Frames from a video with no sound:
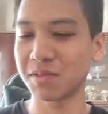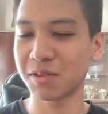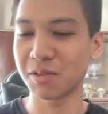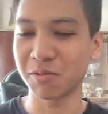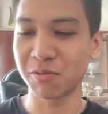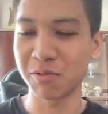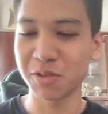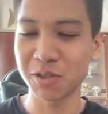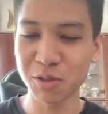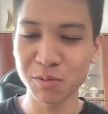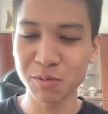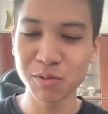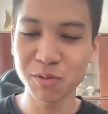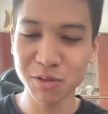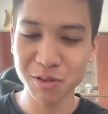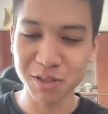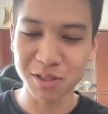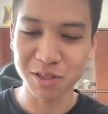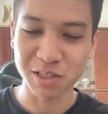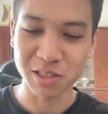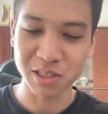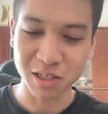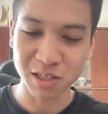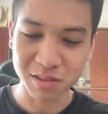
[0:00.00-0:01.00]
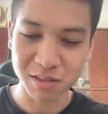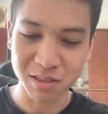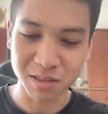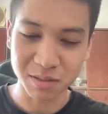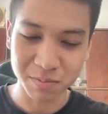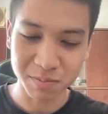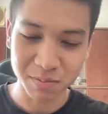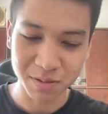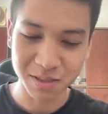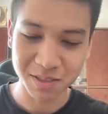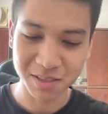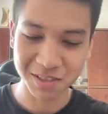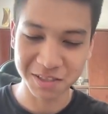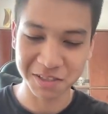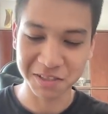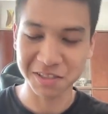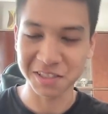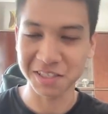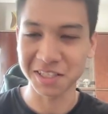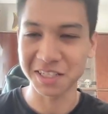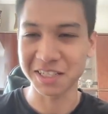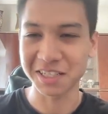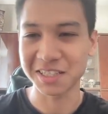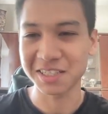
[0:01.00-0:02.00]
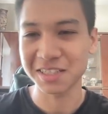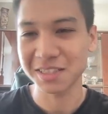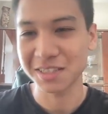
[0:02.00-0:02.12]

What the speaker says: when you build a startup, like